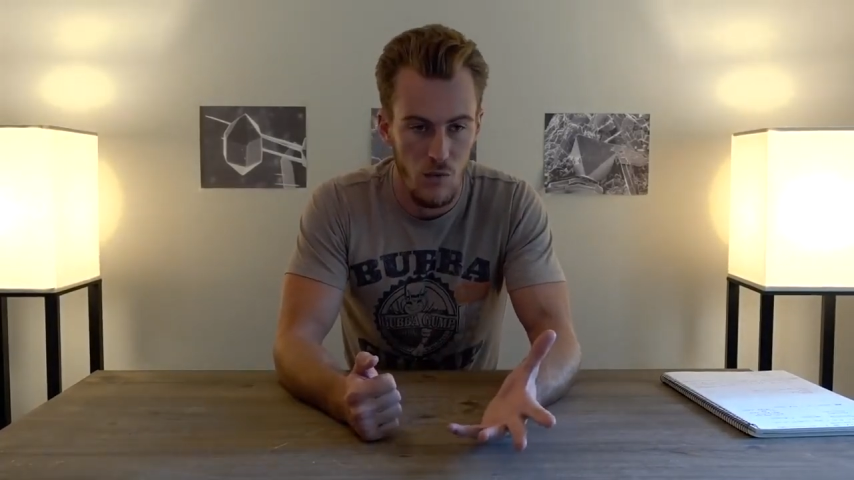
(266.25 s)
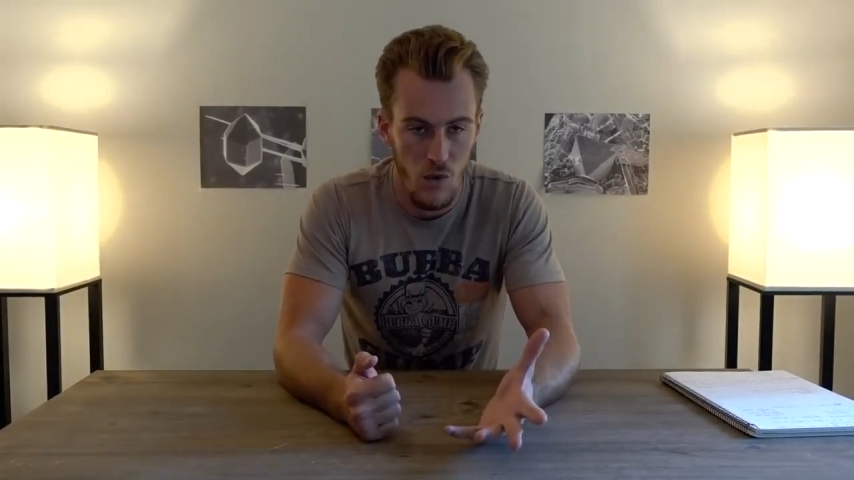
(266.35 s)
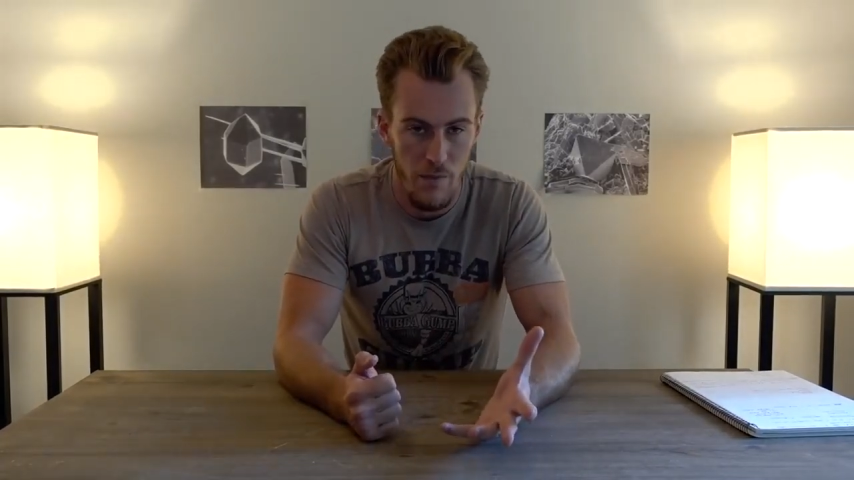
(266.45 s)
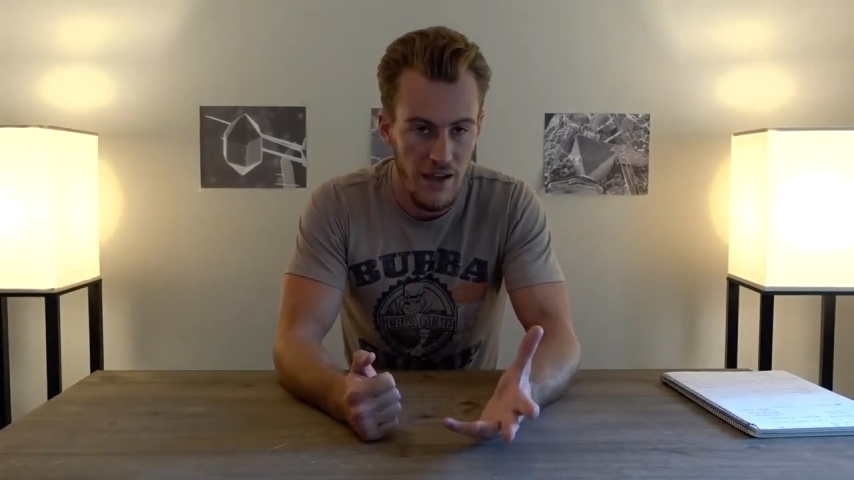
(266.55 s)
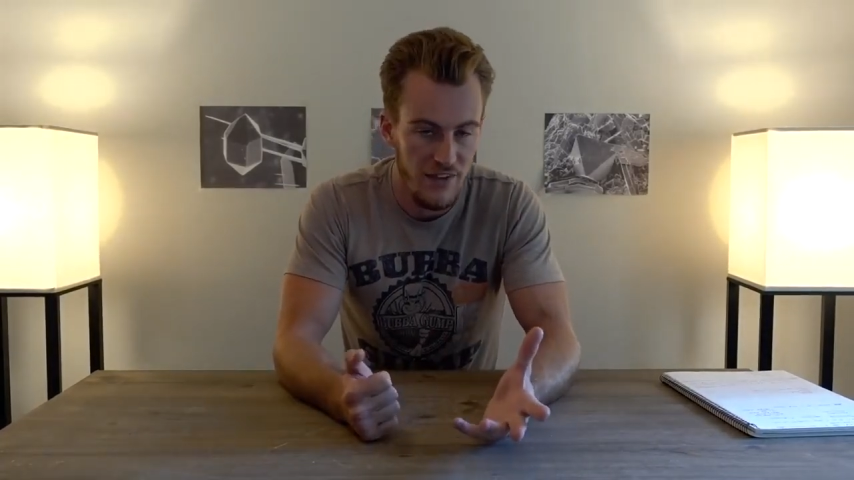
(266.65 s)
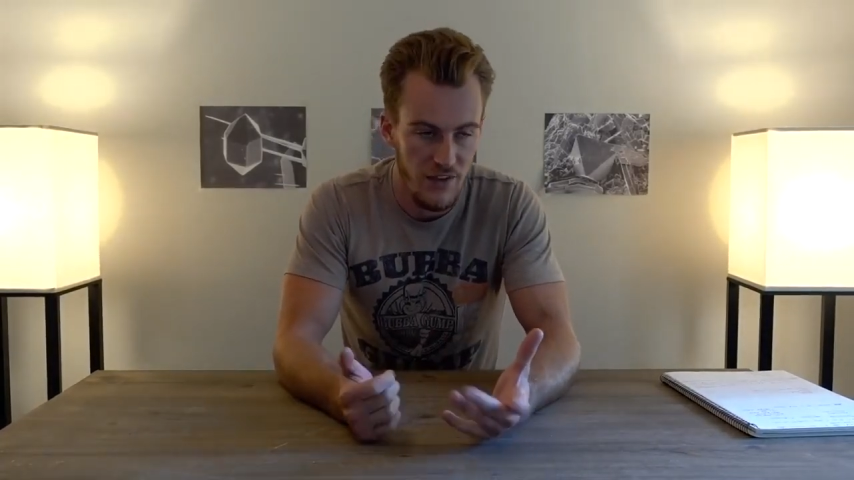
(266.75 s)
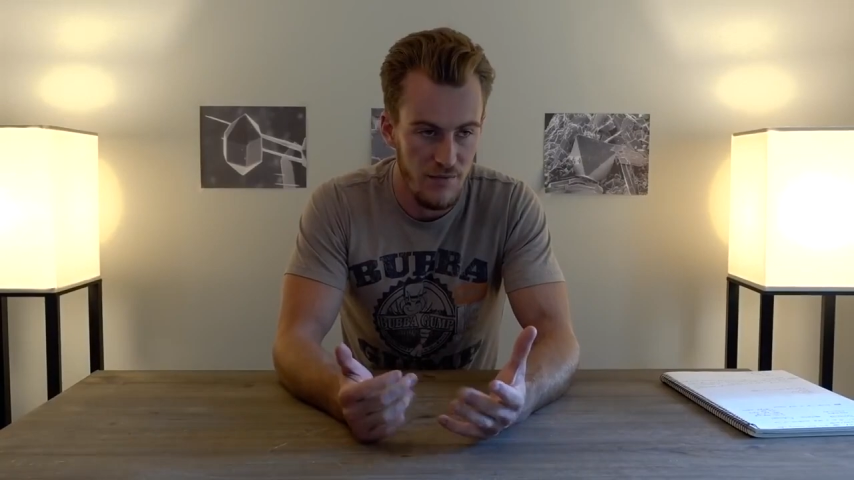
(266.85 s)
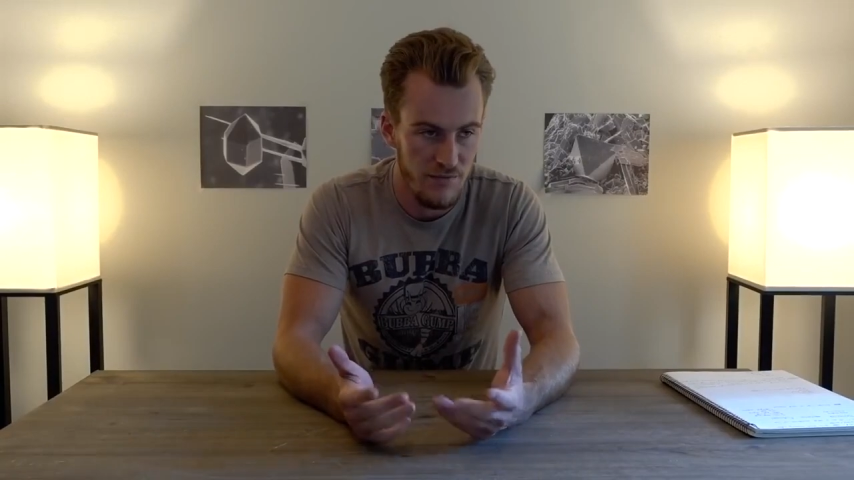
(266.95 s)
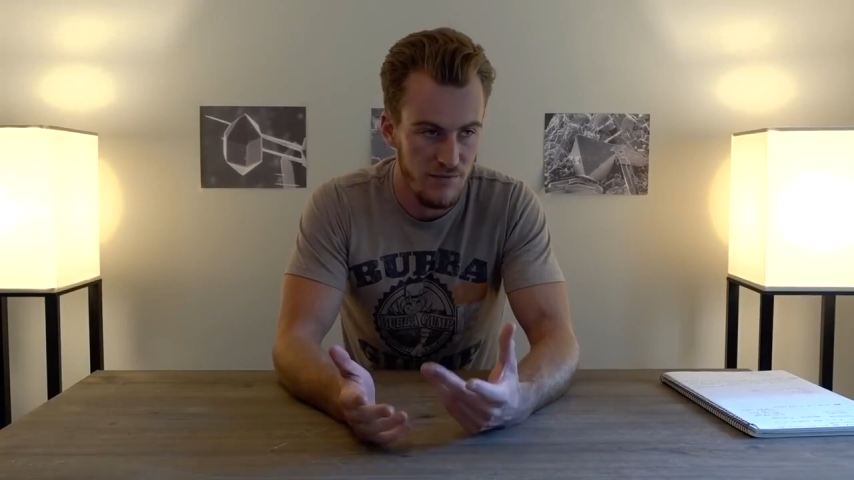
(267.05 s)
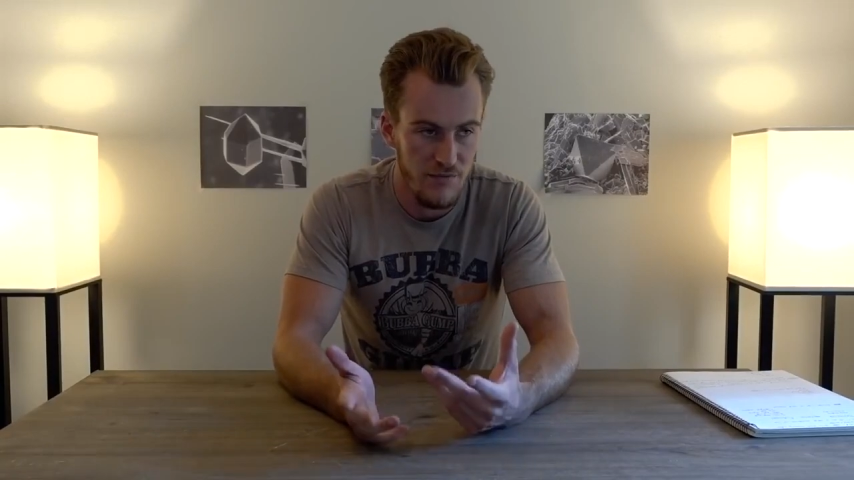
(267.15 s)
and what makes
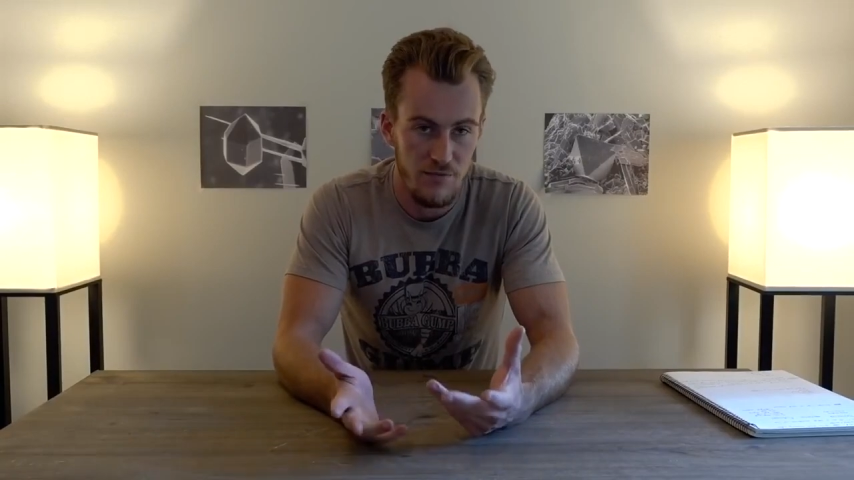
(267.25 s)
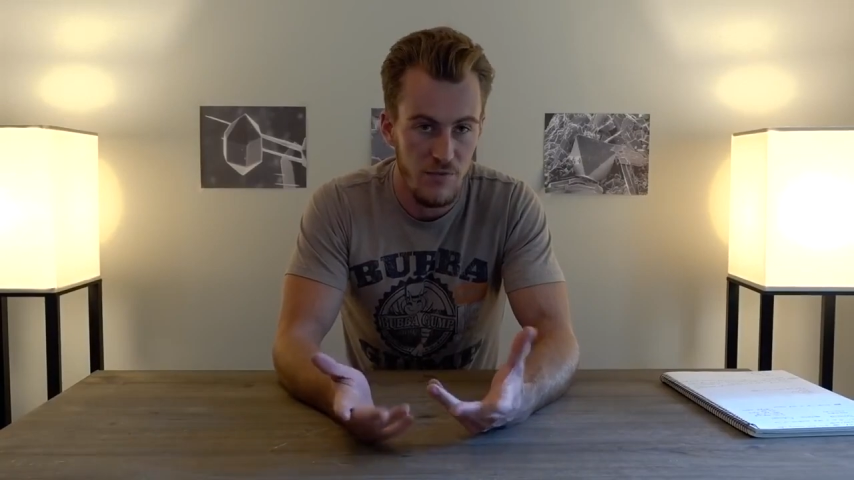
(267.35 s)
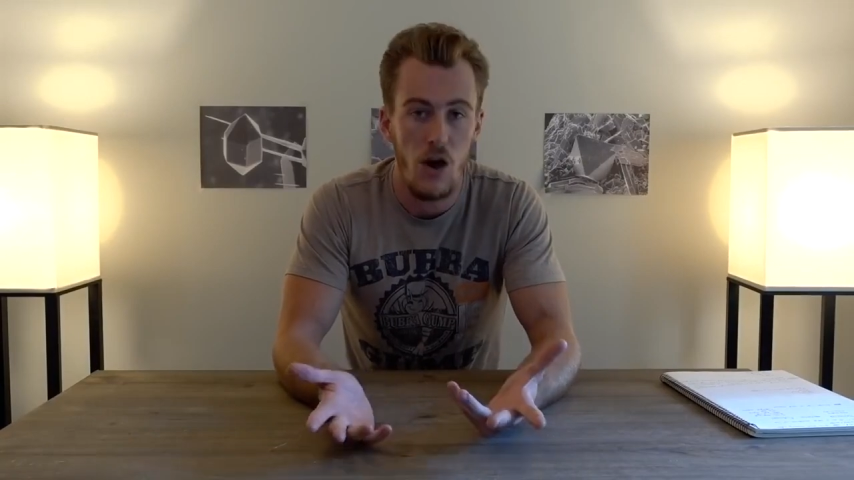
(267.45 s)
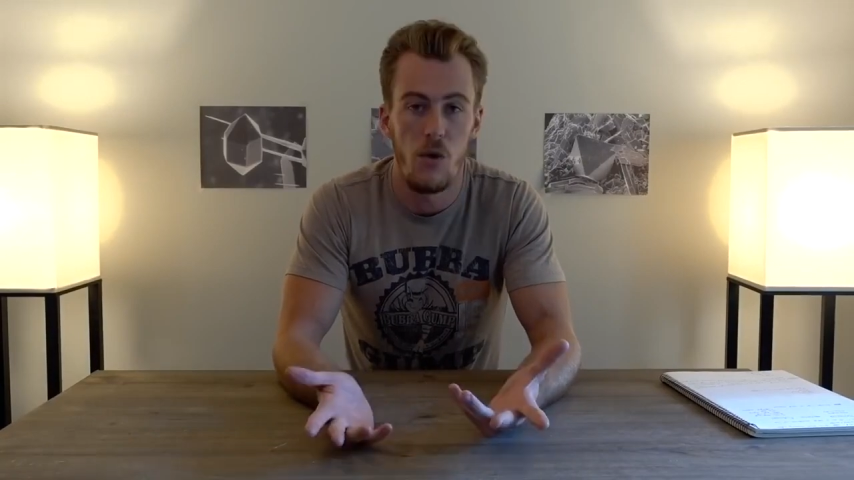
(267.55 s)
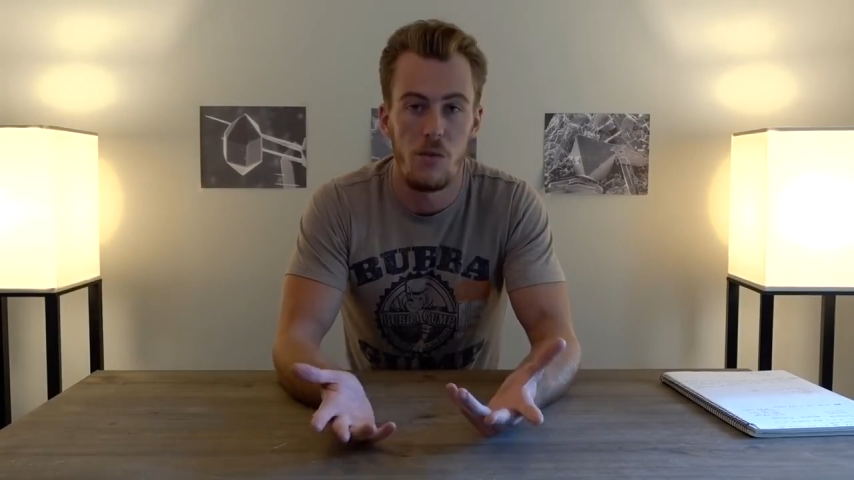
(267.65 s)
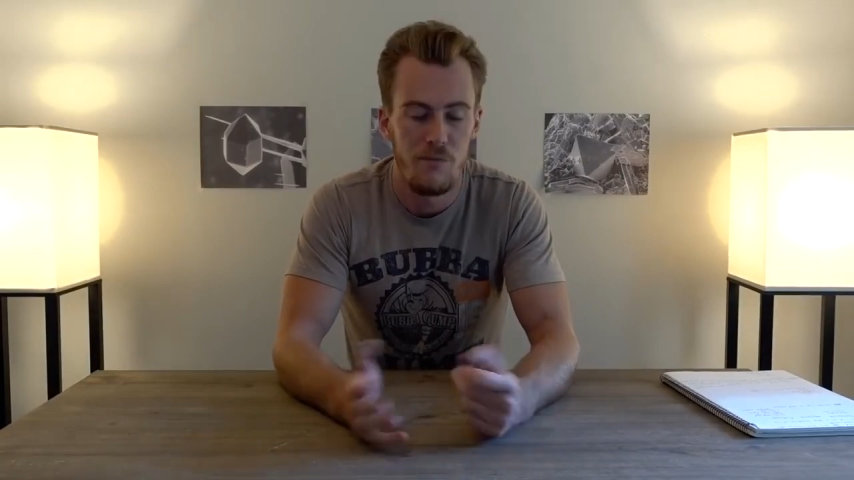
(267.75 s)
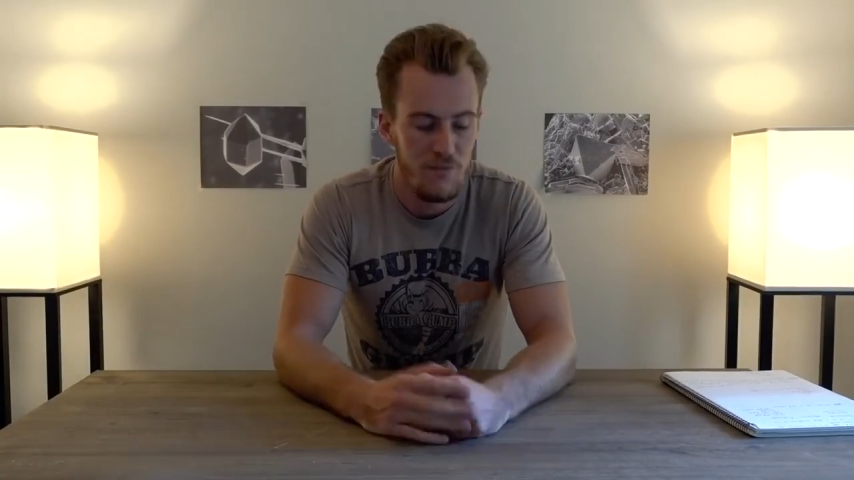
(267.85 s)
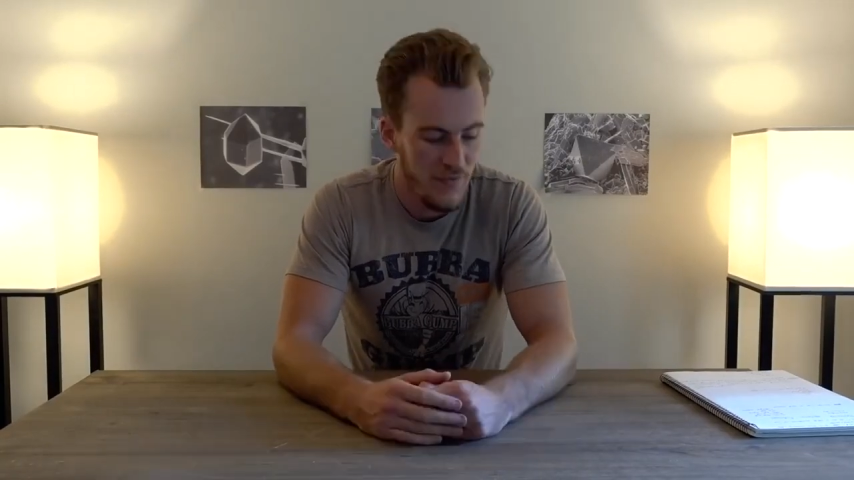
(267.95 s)
it go.